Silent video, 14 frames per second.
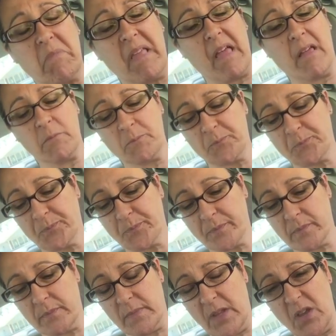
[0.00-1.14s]
Ugh.
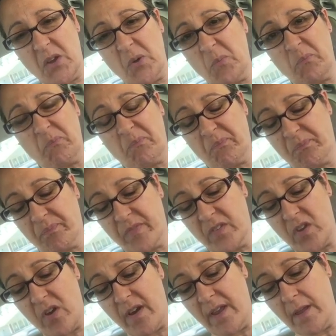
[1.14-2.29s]
No,
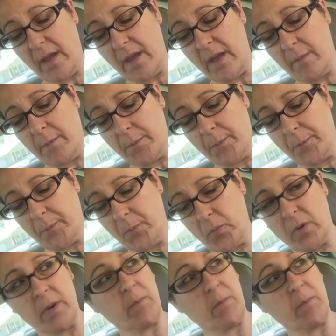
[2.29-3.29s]
sorry. Um, we're